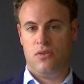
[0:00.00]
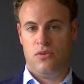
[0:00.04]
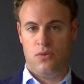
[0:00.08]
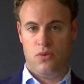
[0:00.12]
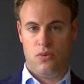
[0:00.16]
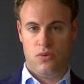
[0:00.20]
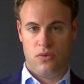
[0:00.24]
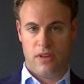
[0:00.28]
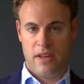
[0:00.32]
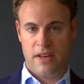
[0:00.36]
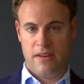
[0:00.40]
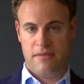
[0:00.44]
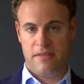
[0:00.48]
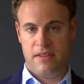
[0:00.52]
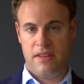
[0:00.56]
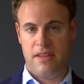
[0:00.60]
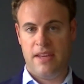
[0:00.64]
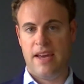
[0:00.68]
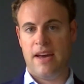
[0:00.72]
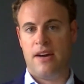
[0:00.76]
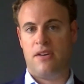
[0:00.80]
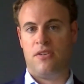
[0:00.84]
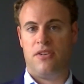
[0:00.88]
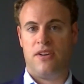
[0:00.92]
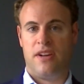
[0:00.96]
who live in
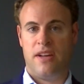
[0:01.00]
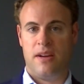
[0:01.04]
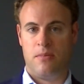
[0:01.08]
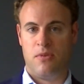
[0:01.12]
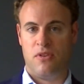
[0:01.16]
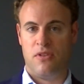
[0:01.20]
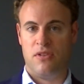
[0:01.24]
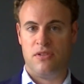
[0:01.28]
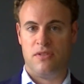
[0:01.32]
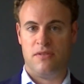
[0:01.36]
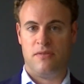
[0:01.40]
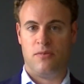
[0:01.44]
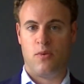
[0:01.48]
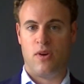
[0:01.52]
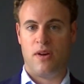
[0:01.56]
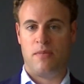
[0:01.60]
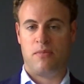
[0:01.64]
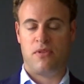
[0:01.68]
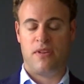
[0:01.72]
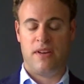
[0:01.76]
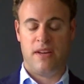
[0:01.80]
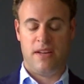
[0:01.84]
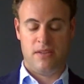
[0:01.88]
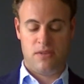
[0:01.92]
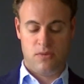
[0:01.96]
the outer neighborhoods of White
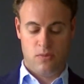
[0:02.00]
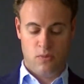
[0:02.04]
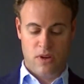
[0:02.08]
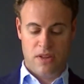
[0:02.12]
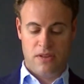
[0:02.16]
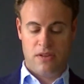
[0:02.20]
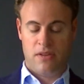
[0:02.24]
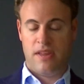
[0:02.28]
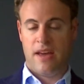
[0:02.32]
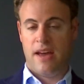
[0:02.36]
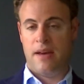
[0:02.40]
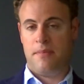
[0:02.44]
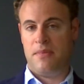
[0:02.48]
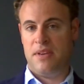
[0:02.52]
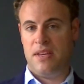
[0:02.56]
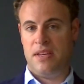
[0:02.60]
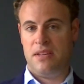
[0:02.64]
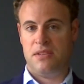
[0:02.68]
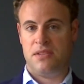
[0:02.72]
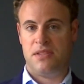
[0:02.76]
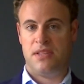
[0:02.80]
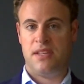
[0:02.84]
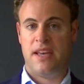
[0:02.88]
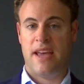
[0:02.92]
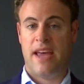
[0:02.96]
Plains, whether that
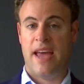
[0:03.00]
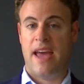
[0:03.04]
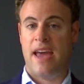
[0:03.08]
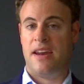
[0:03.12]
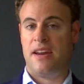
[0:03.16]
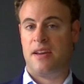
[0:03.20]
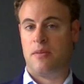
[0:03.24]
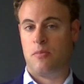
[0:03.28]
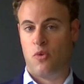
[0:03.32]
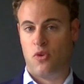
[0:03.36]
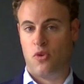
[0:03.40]
means adding